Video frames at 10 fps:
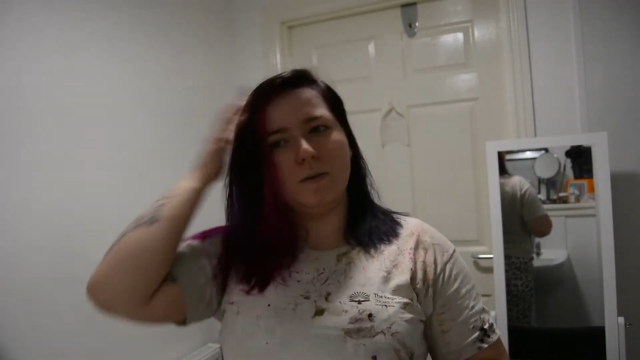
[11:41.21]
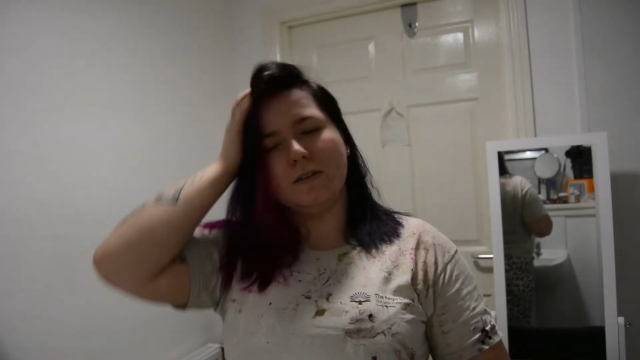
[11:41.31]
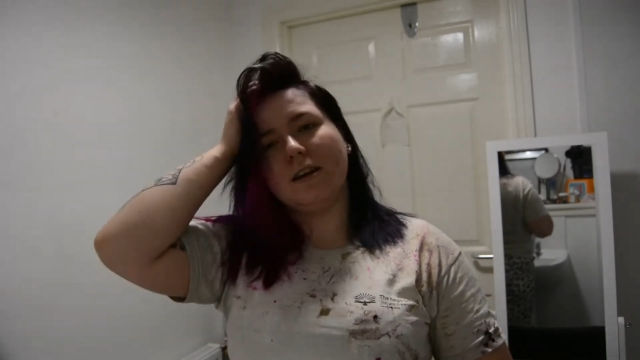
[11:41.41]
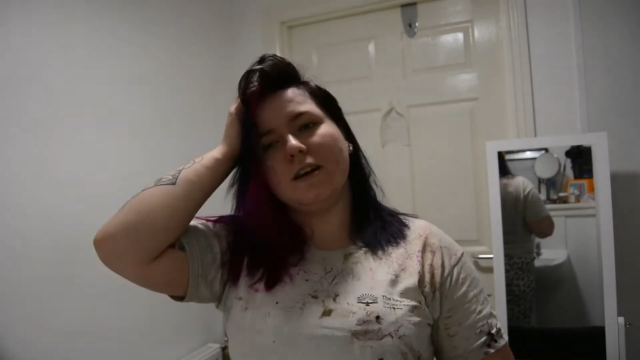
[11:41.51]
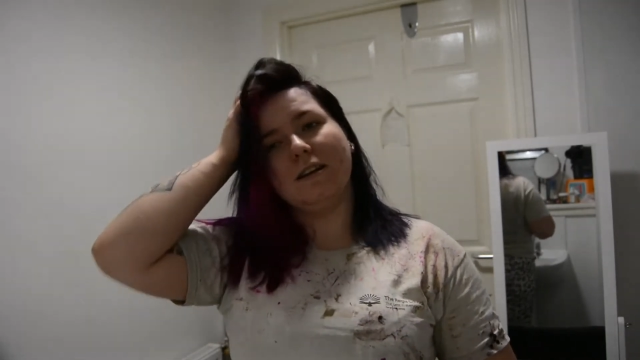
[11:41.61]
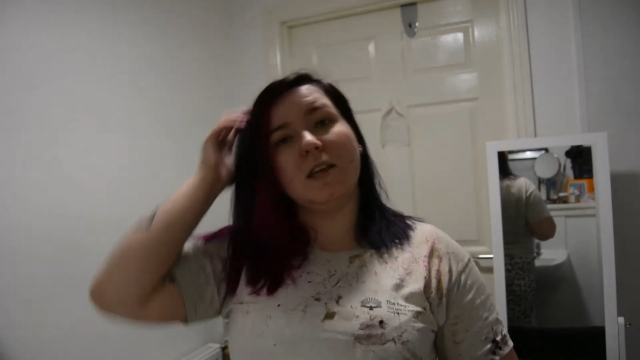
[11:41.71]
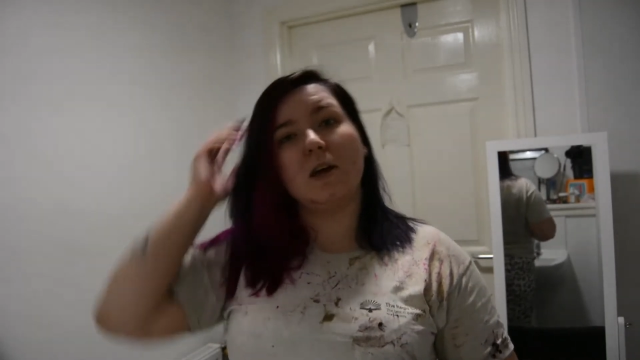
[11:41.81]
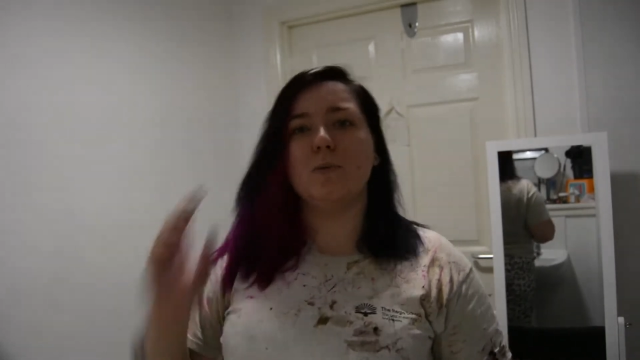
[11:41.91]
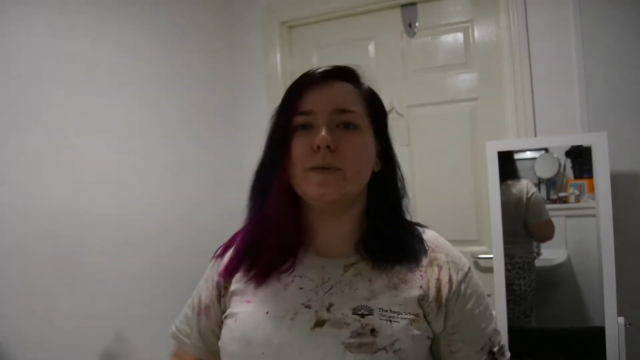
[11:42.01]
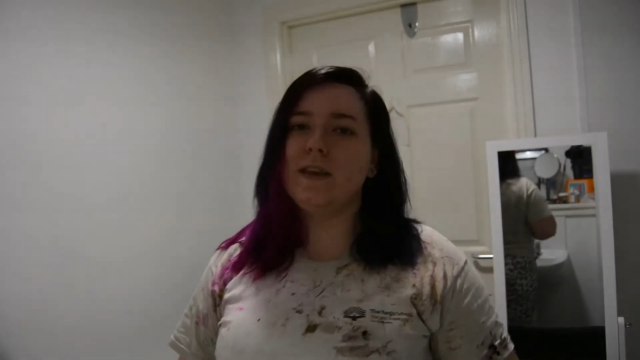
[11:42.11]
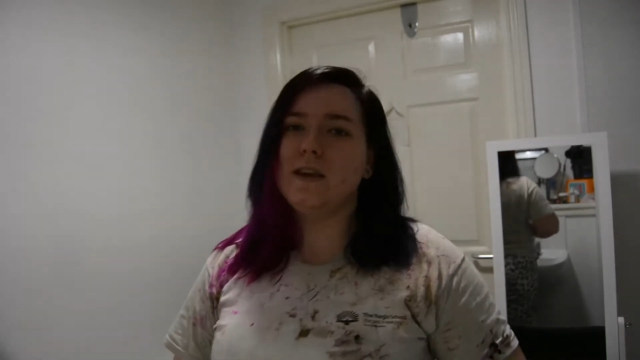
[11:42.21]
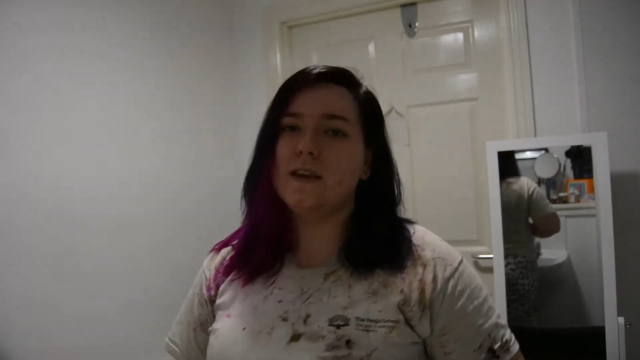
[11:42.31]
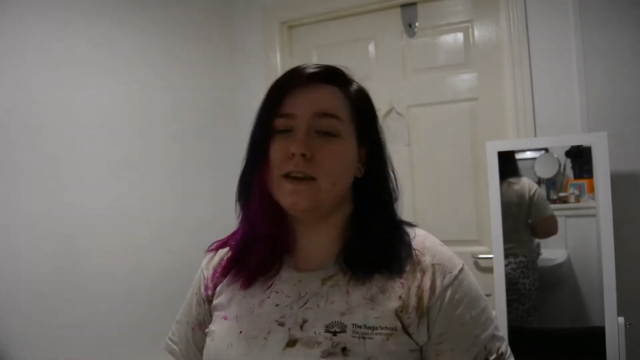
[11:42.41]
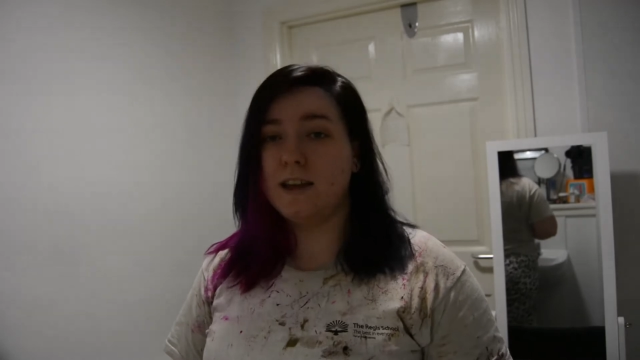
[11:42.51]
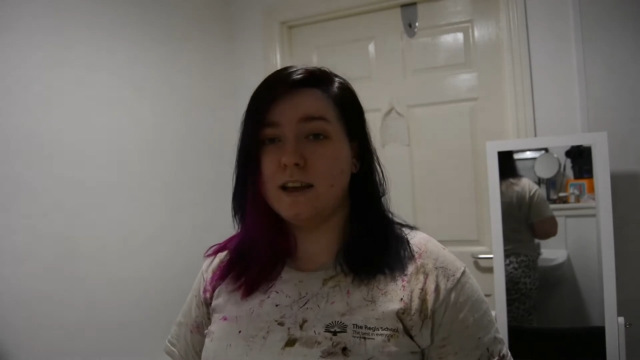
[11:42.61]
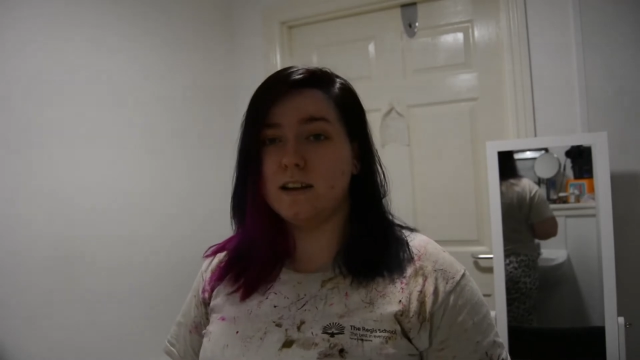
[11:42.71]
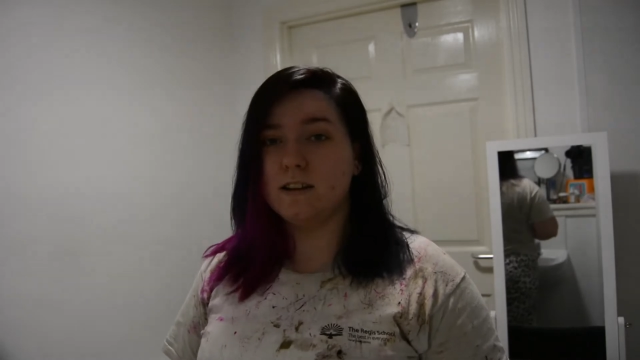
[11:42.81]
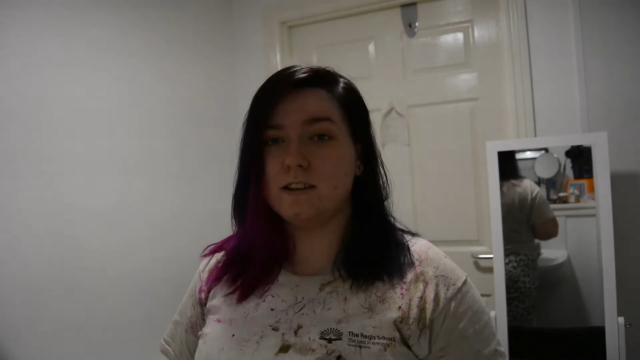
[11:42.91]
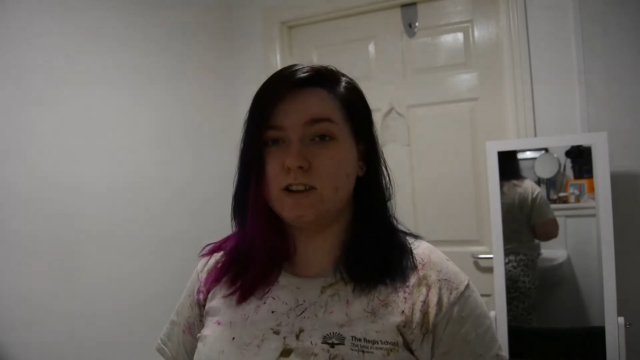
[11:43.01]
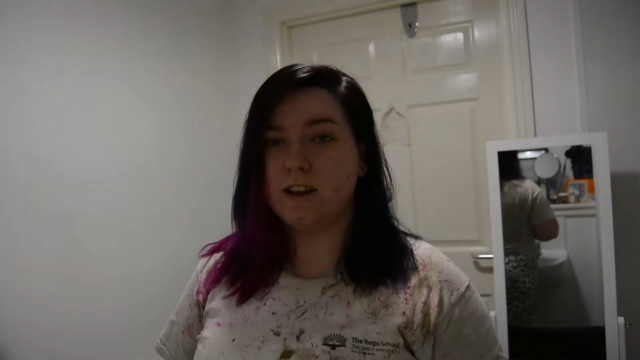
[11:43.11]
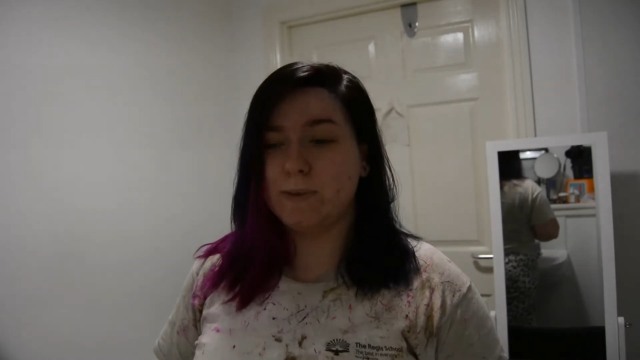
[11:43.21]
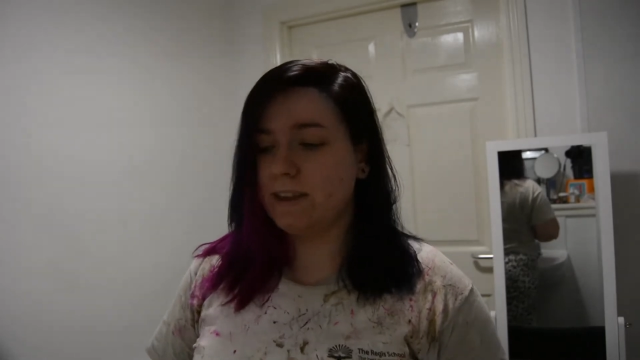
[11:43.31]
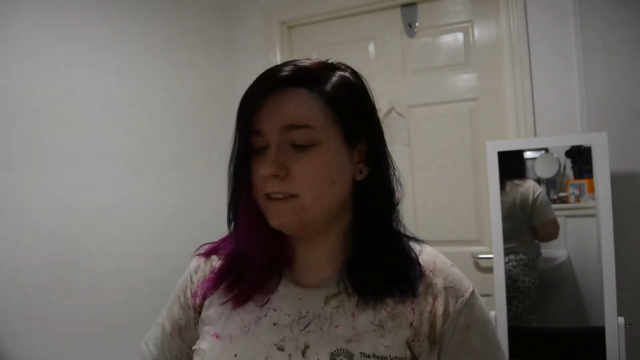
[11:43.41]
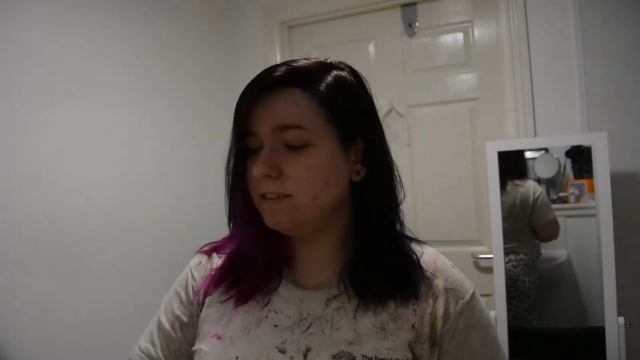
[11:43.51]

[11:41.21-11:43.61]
So yeah, let's get on with the hair cutting, shall we?